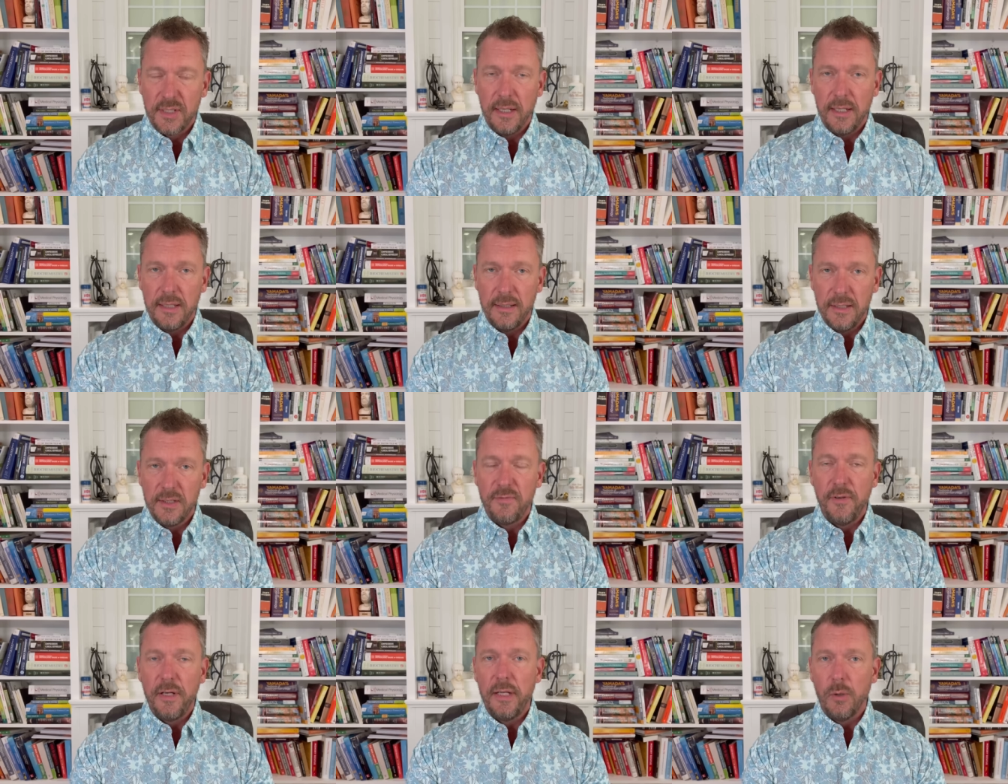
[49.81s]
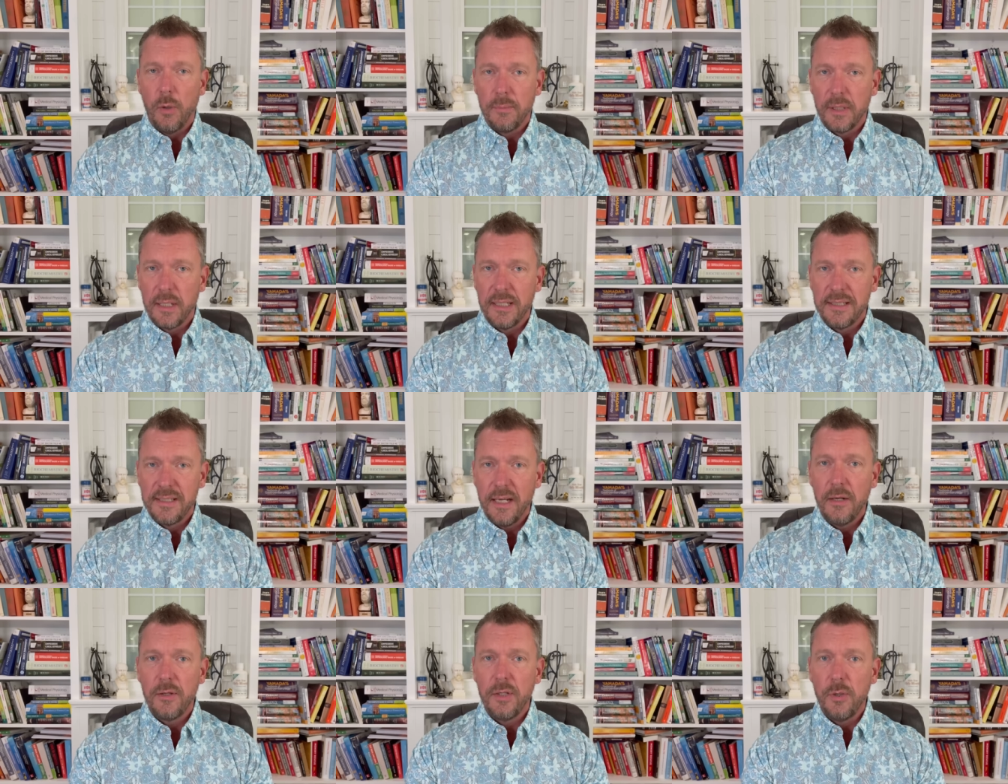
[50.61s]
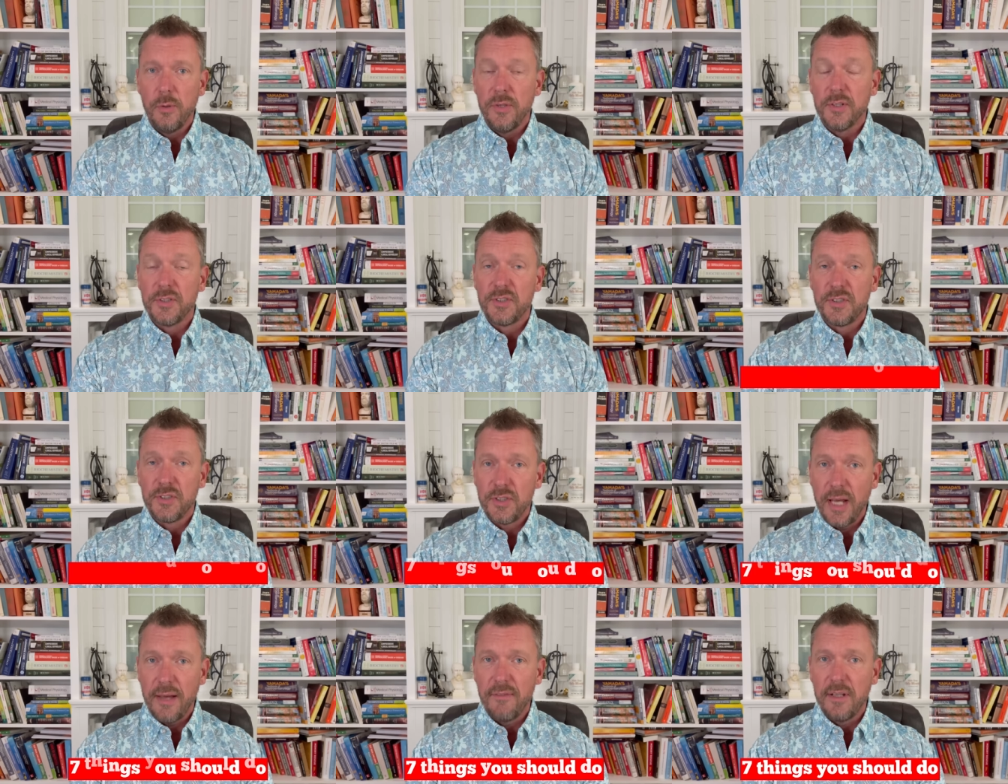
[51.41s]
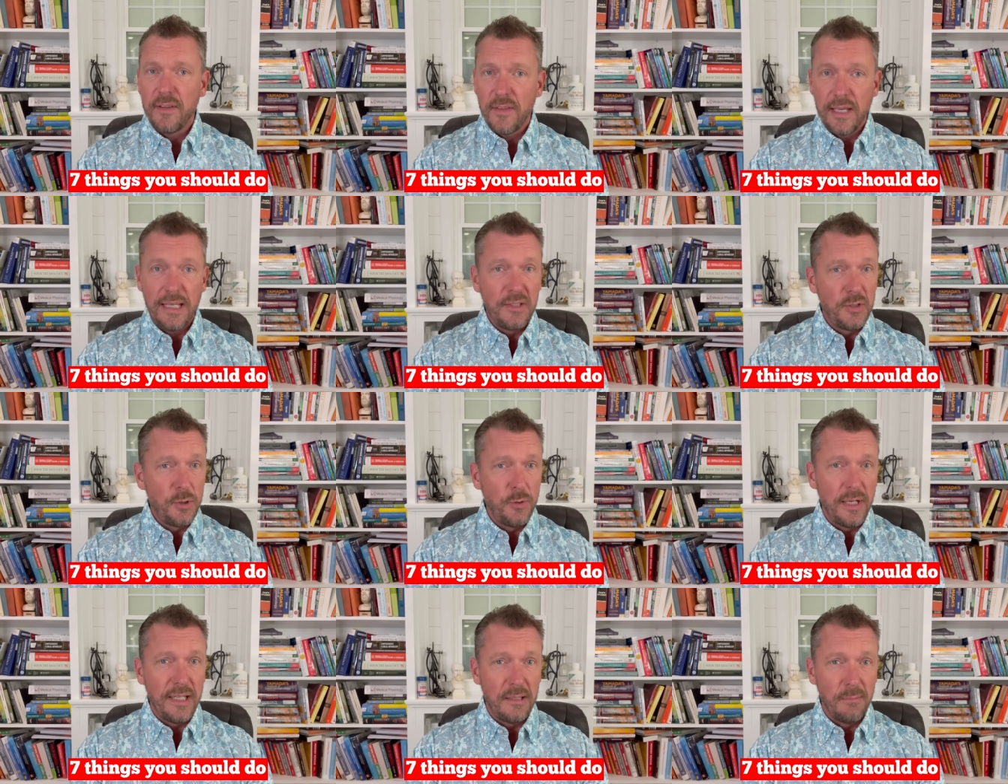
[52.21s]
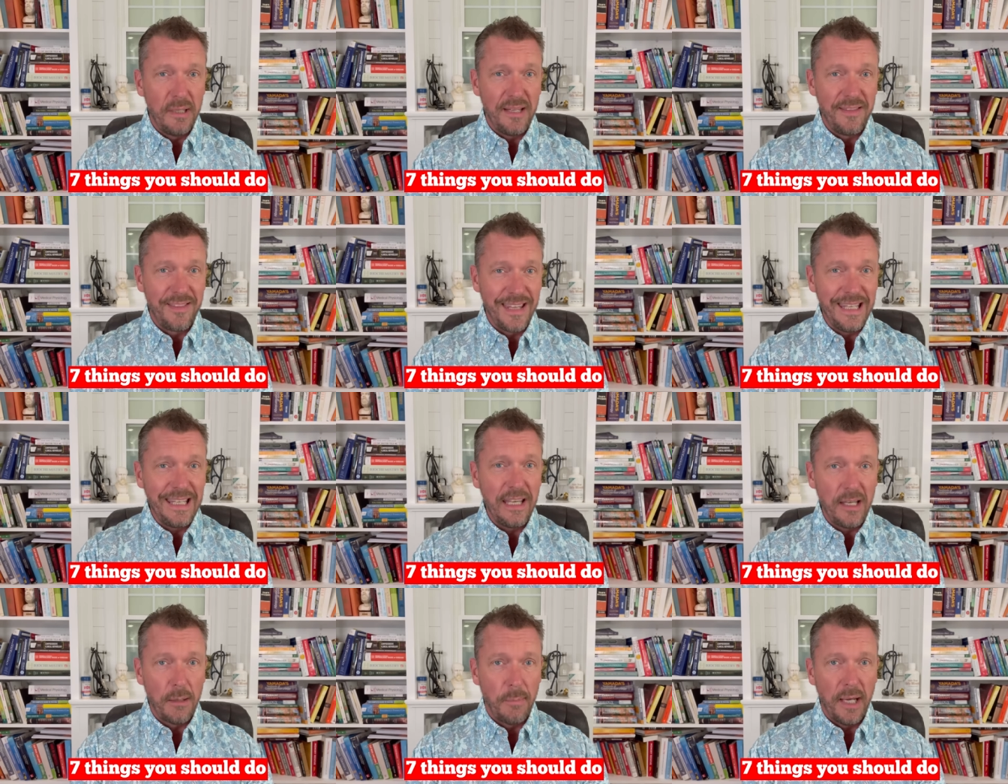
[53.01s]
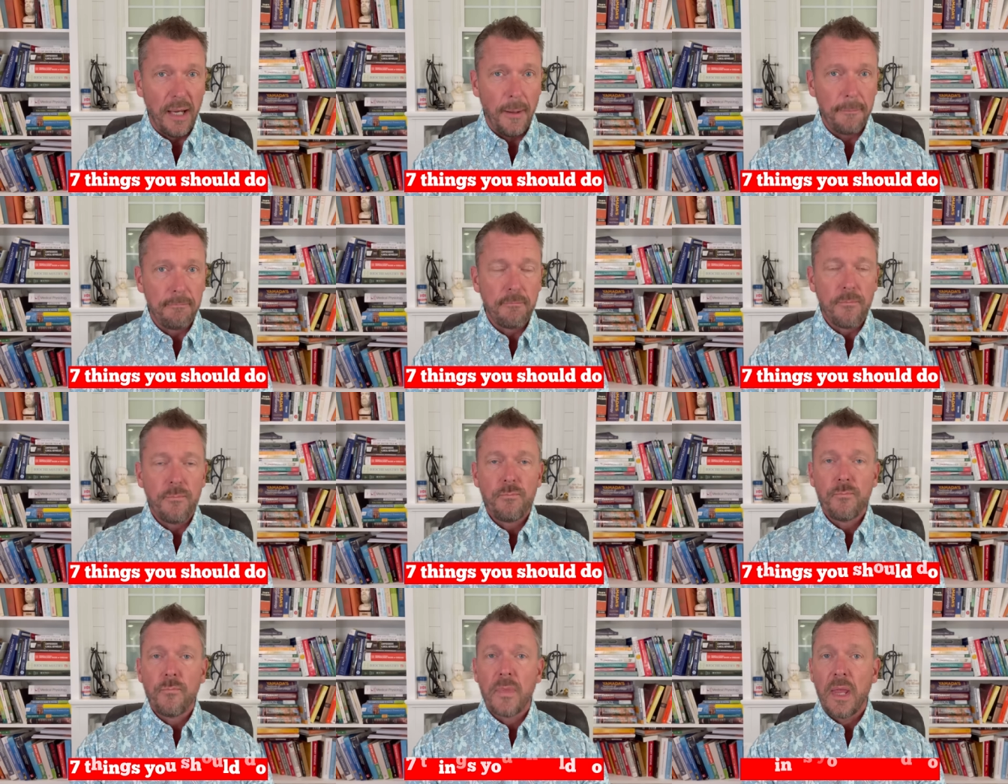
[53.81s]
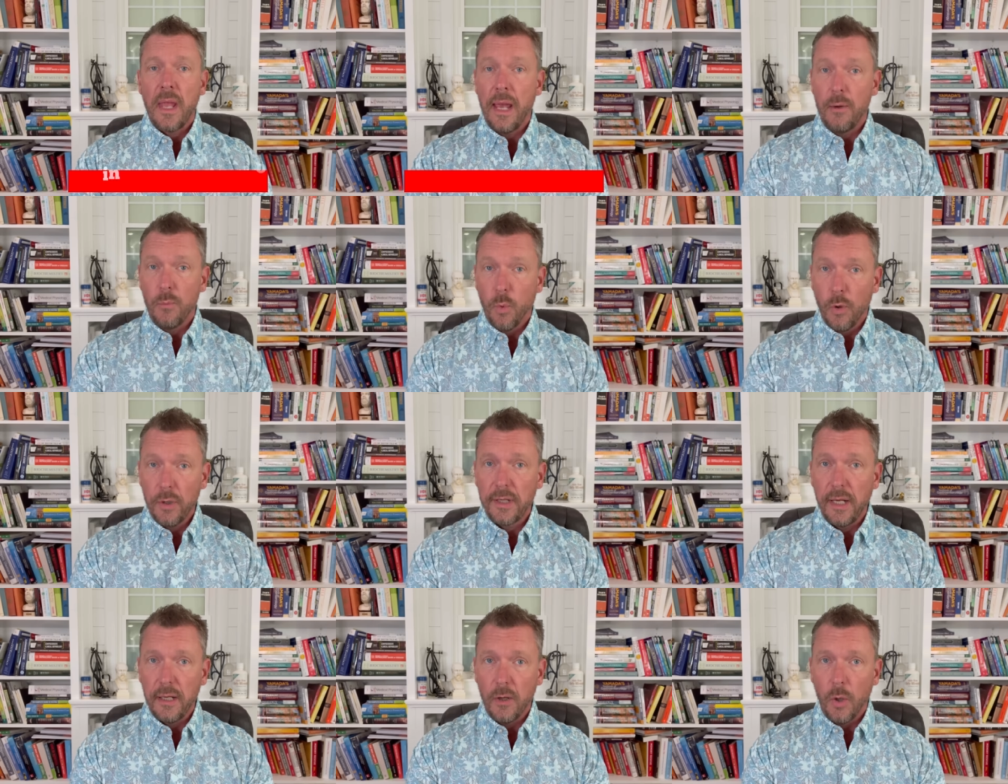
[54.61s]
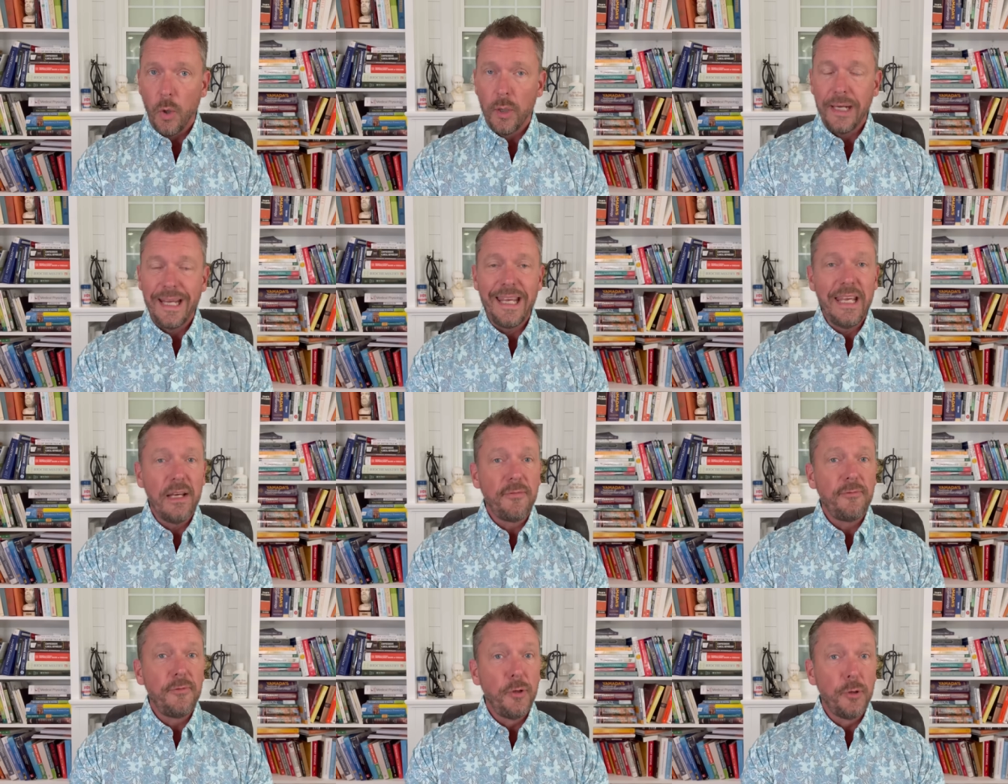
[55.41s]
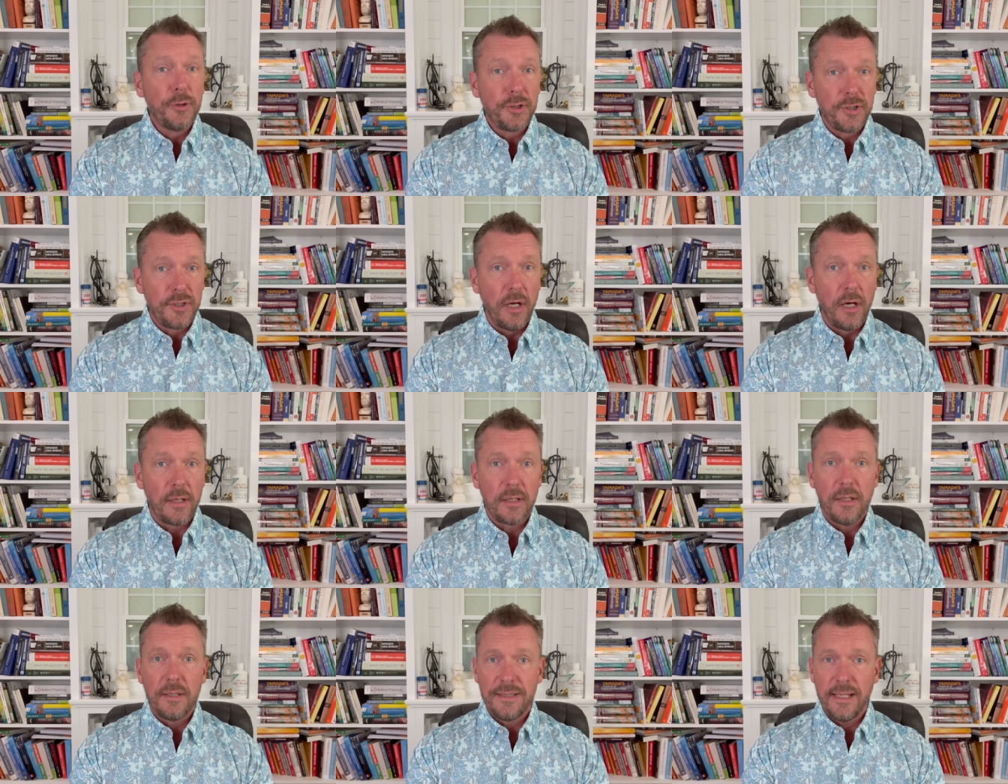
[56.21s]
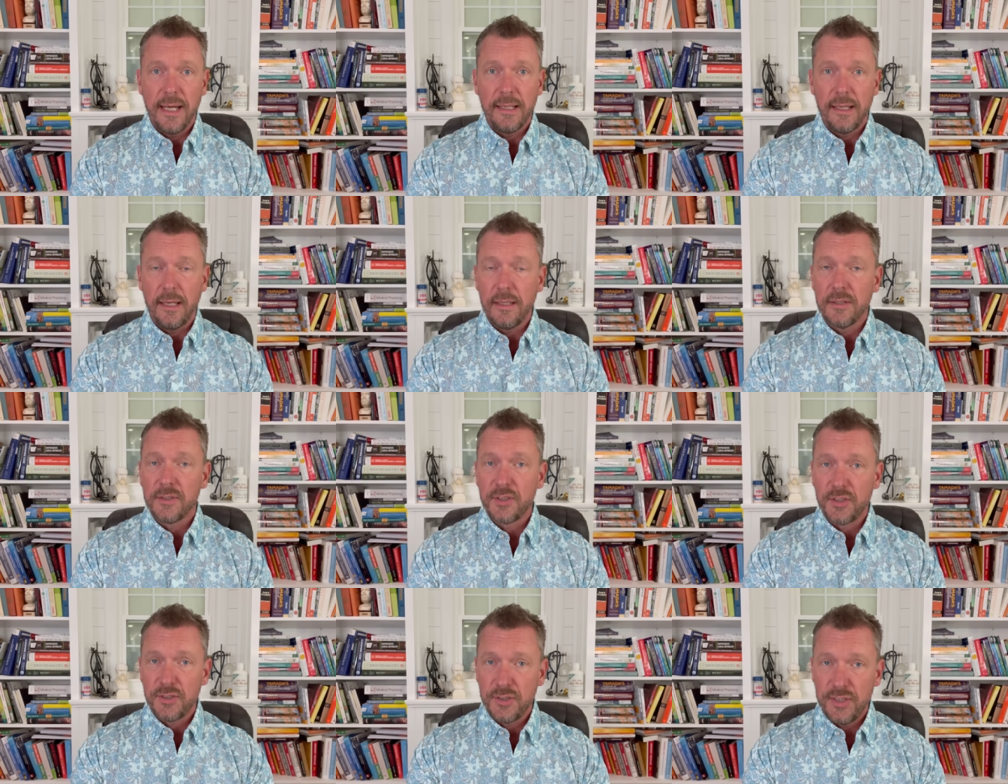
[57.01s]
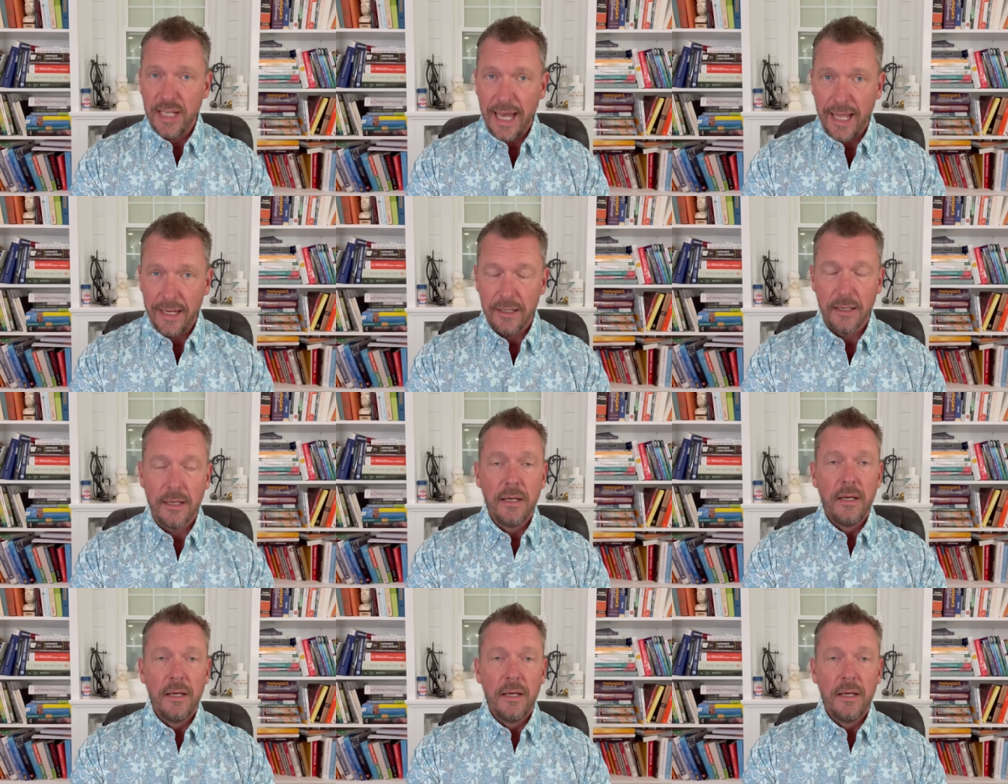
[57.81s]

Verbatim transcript: And in this video, I'm going to tell you the seven things you need to be thinking about and working on if you're stuck taking a statin.